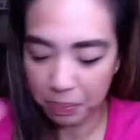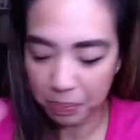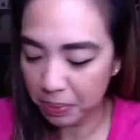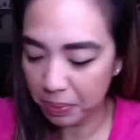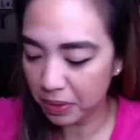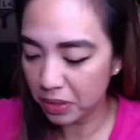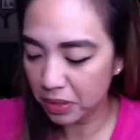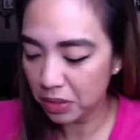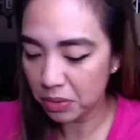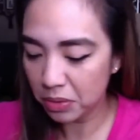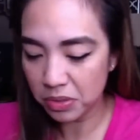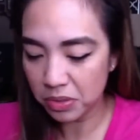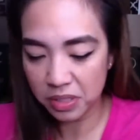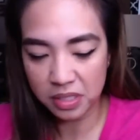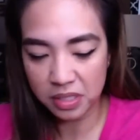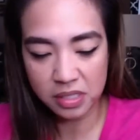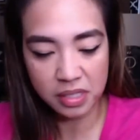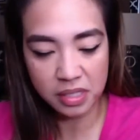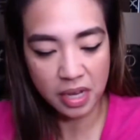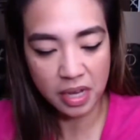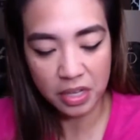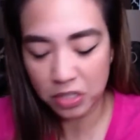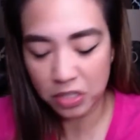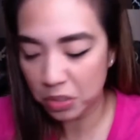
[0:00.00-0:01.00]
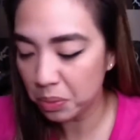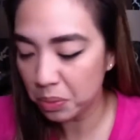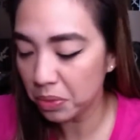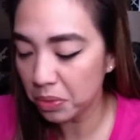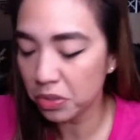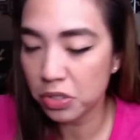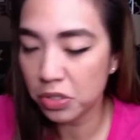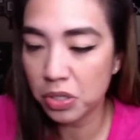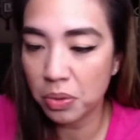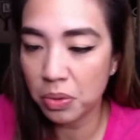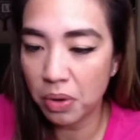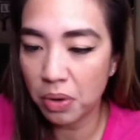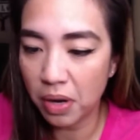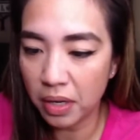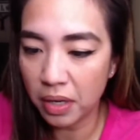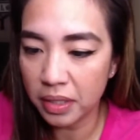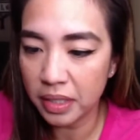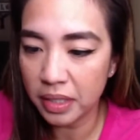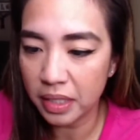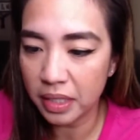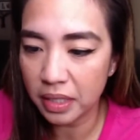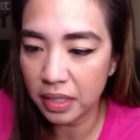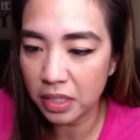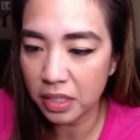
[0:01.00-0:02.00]
putting you to the side. You were so on
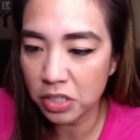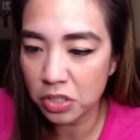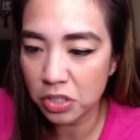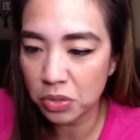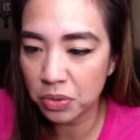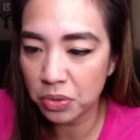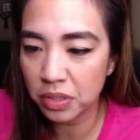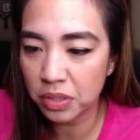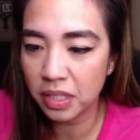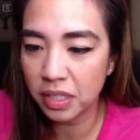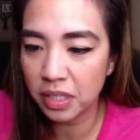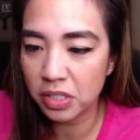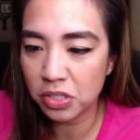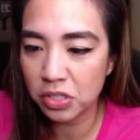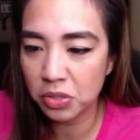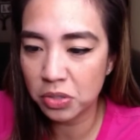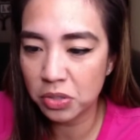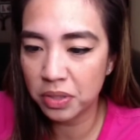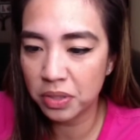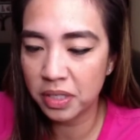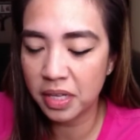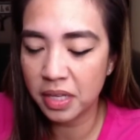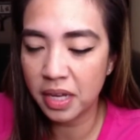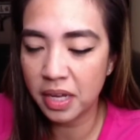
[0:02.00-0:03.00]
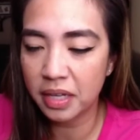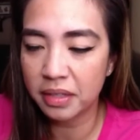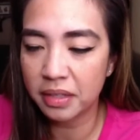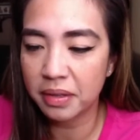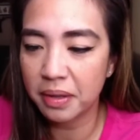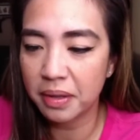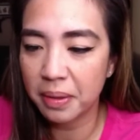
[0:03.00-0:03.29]
it. Let's do it. Let's do it again.